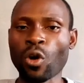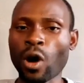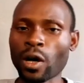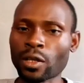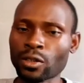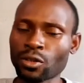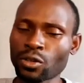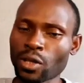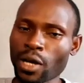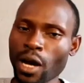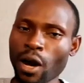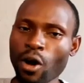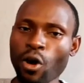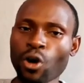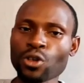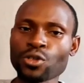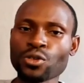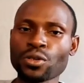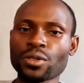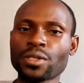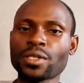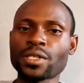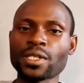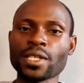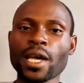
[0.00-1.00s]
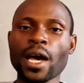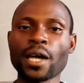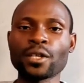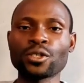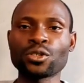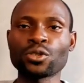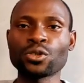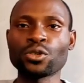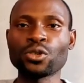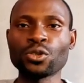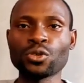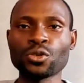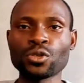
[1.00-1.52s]
you can also decide
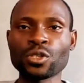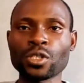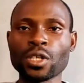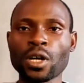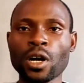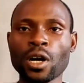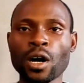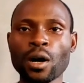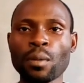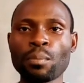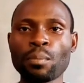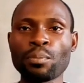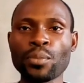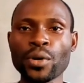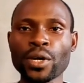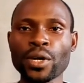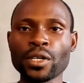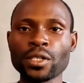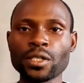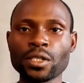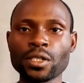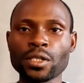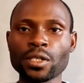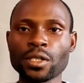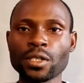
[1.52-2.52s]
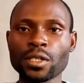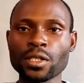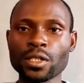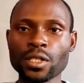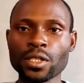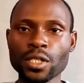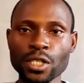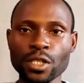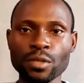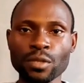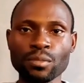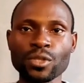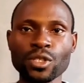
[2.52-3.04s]
to use paid
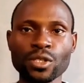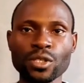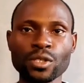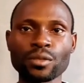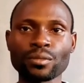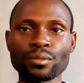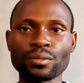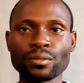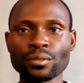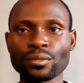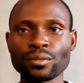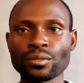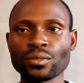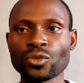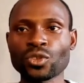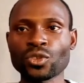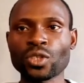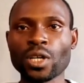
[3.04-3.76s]
themes. You